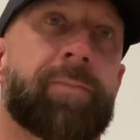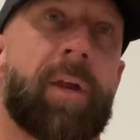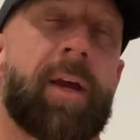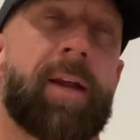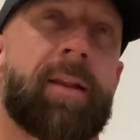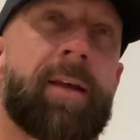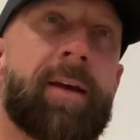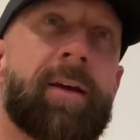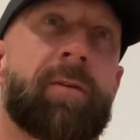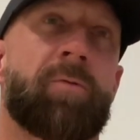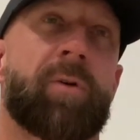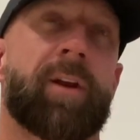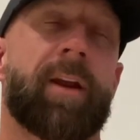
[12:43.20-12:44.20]
and then
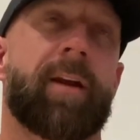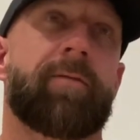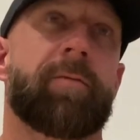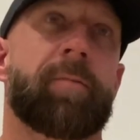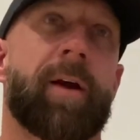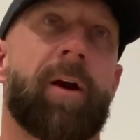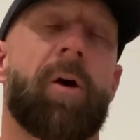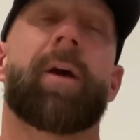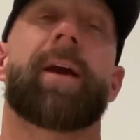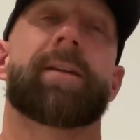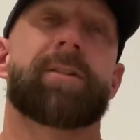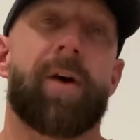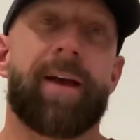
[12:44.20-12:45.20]
where did I from there? Okay,
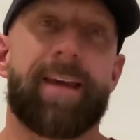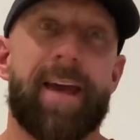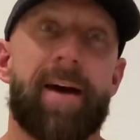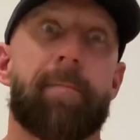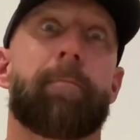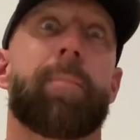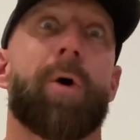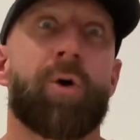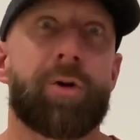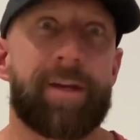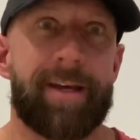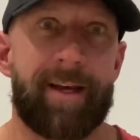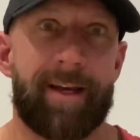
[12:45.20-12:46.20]
so I kept
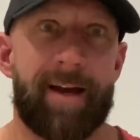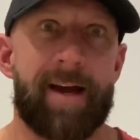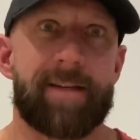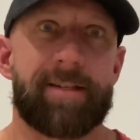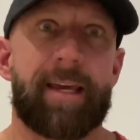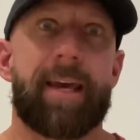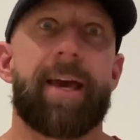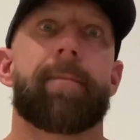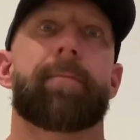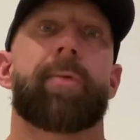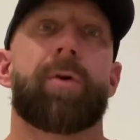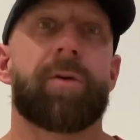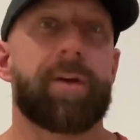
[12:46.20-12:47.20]
bulking, guys. I kept
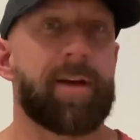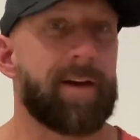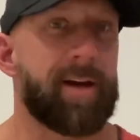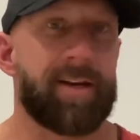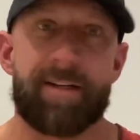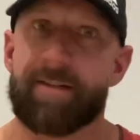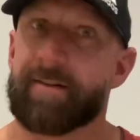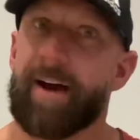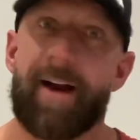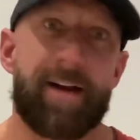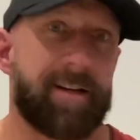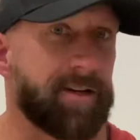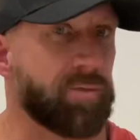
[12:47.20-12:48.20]
bulking. I
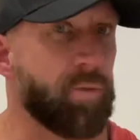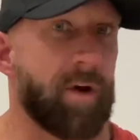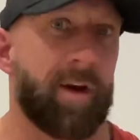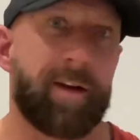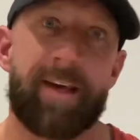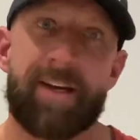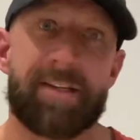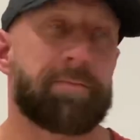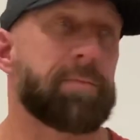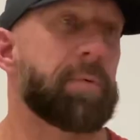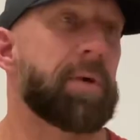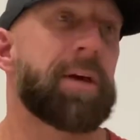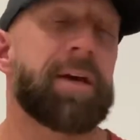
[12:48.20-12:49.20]
just wanted to get as
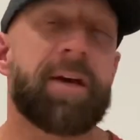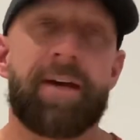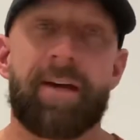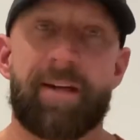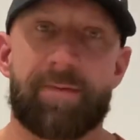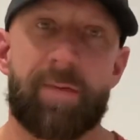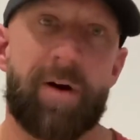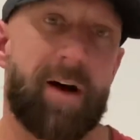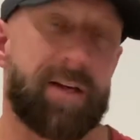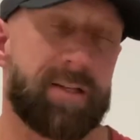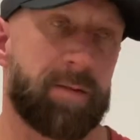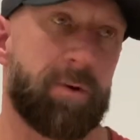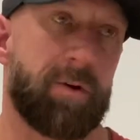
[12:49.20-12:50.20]
big as
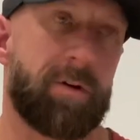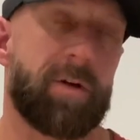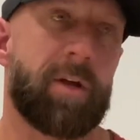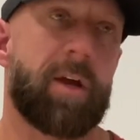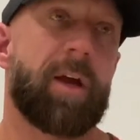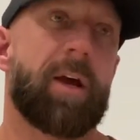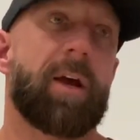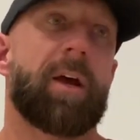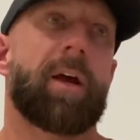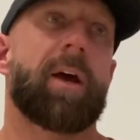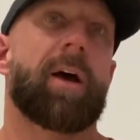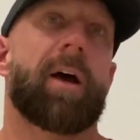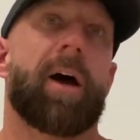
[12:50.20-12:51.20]
possible.
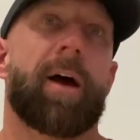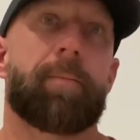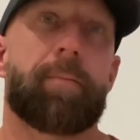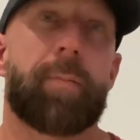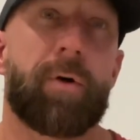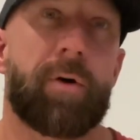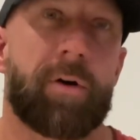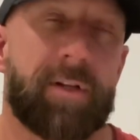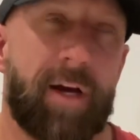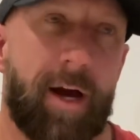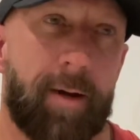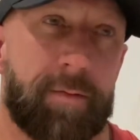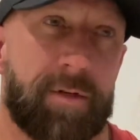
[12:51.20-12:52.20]
I bulked
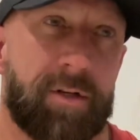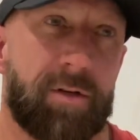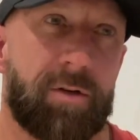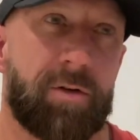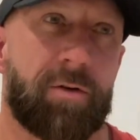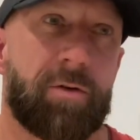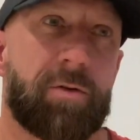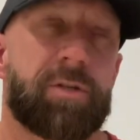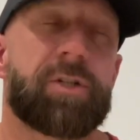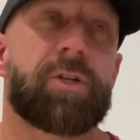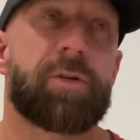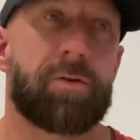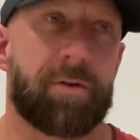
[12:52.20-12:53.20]
up to
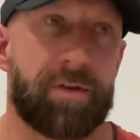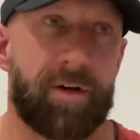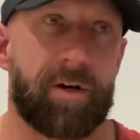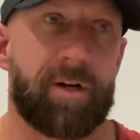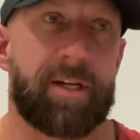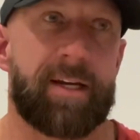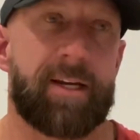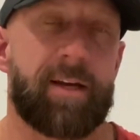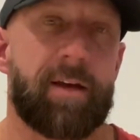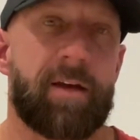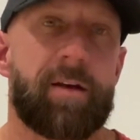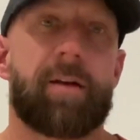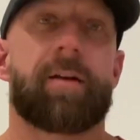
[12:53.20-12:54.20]
230
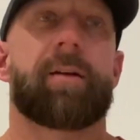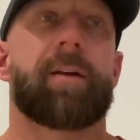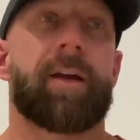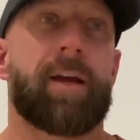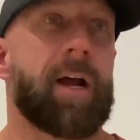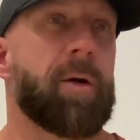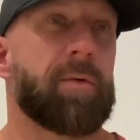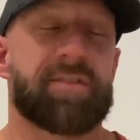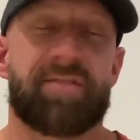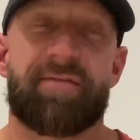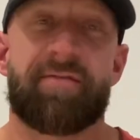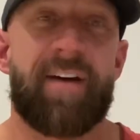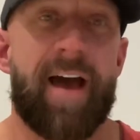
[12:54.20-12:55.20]
and I was
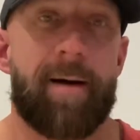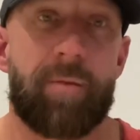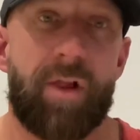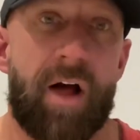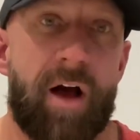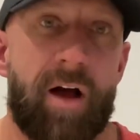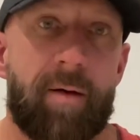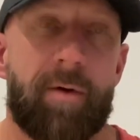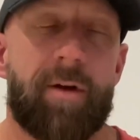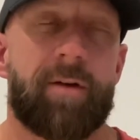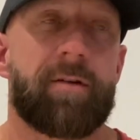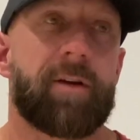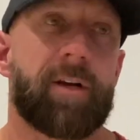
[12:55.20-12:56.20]
fat blob,
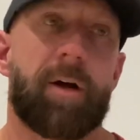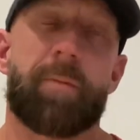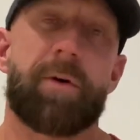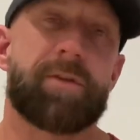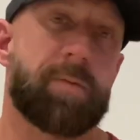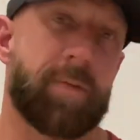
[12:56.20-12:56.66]
and I'll post a